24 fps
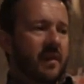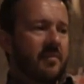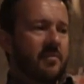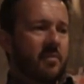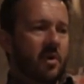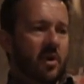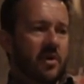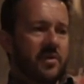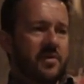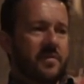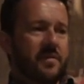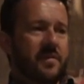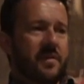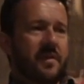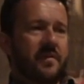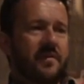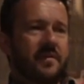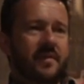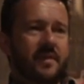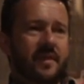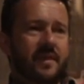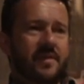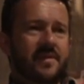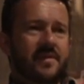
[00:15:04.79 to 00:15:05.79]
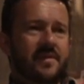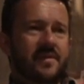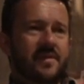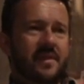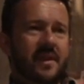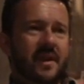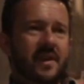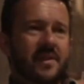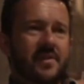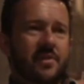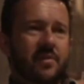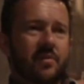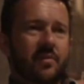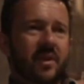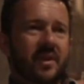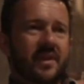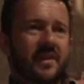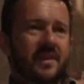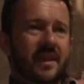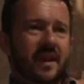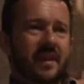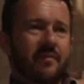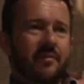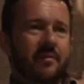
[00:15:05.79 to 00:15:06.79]
March 5th is the right
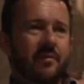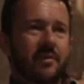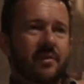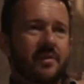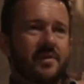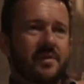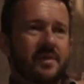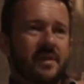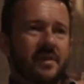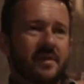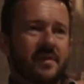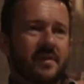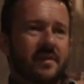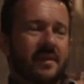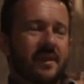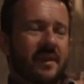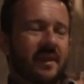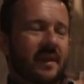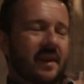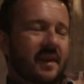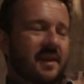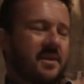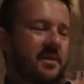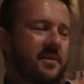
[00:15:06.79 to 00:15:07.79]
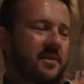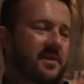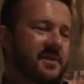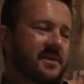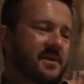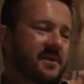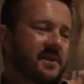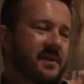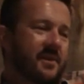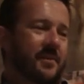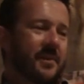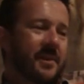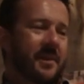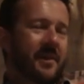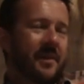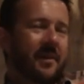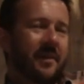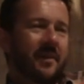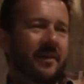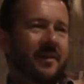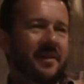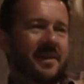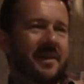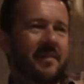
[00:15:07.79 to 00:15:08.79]
date for us, and I know it's a little bit
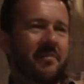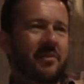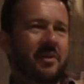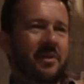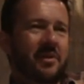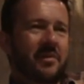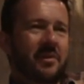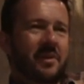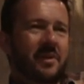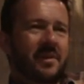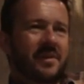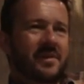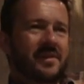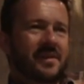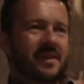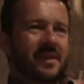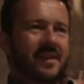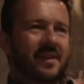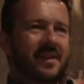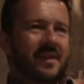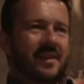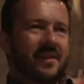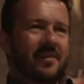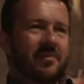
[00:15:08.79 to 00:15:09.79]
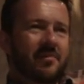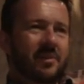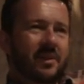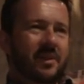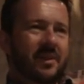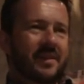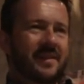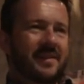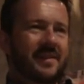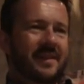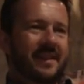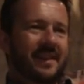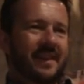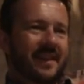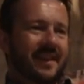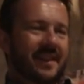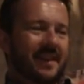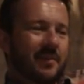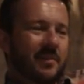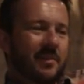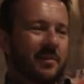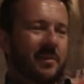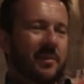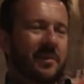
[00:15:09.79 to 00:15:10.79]
longer than everybody wants, but it'll
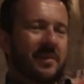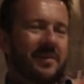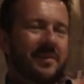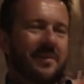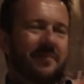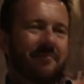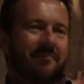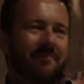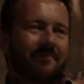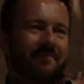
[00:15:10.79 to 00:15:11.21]
be worth it.